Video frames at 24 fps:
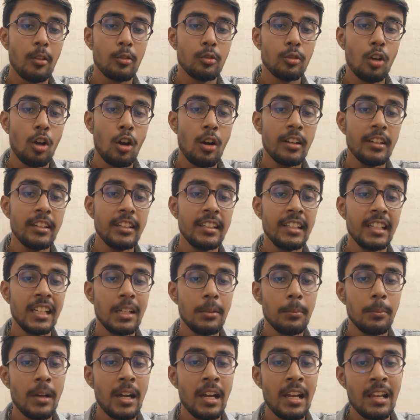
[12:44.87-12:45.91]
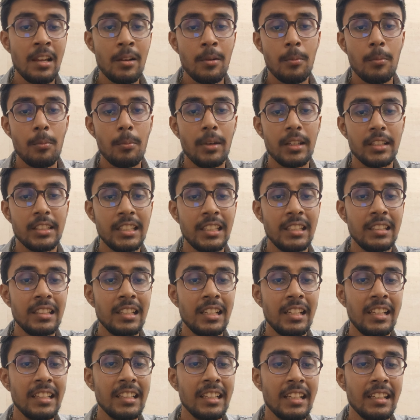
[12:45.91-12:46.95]
not trained by machine
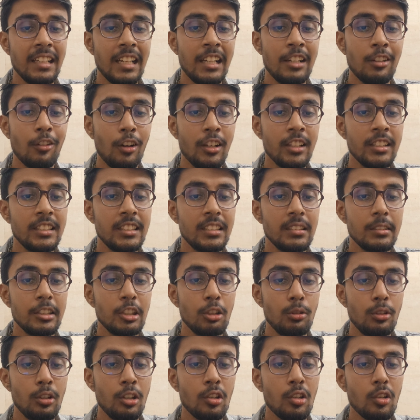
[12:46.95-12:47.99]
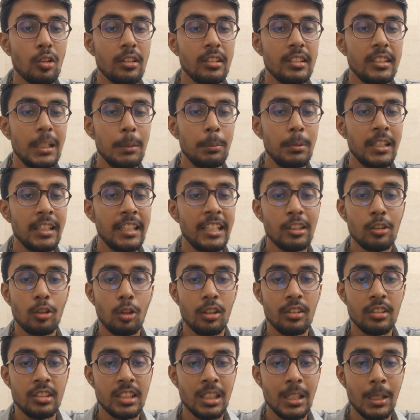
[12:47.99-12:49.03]
learning and advanced neuro deep learning
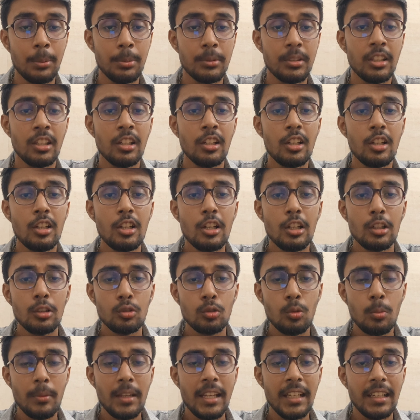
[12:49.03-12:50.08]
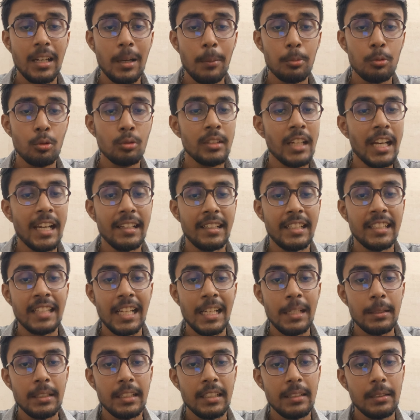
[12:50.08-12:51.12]
concepts to make up to
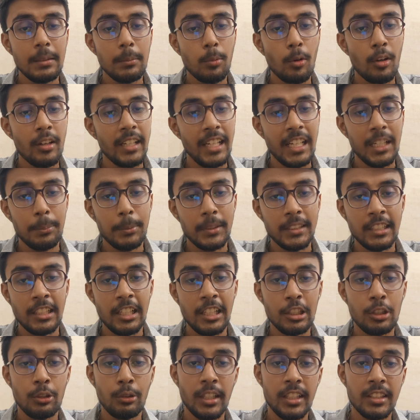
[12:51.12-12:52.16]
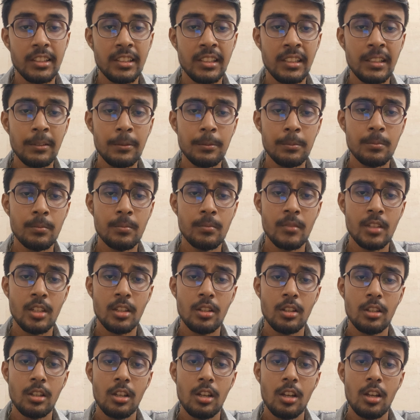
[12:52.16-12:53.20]
99.8% accuracy.
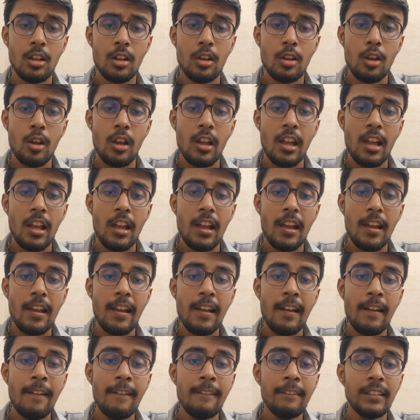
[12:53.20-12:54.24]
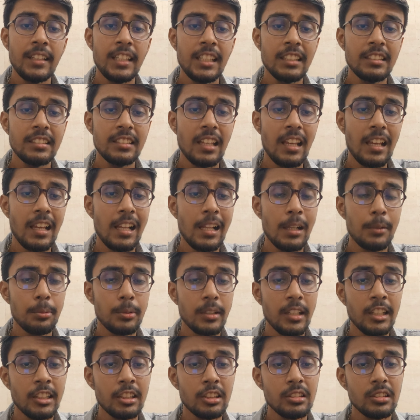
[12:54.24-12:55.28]
And this
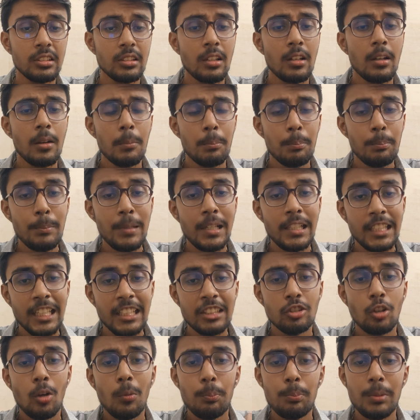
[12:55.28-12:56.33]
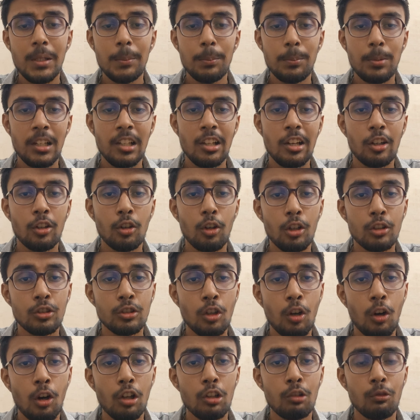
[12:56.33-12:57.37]
helps us millions of people
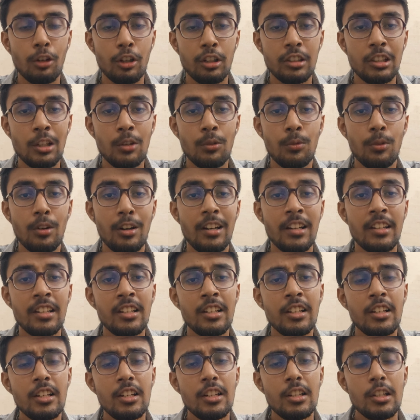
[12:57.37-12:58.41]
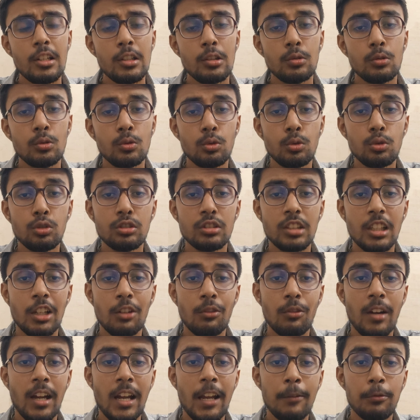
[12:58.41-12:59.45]
across all over the world to
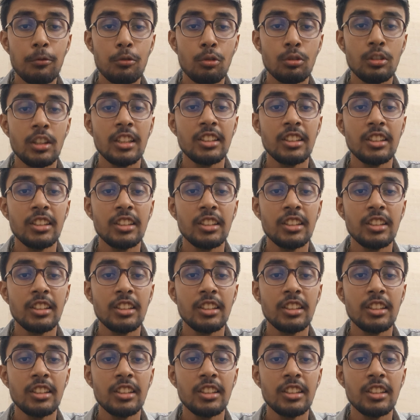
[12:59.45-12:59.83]
survive through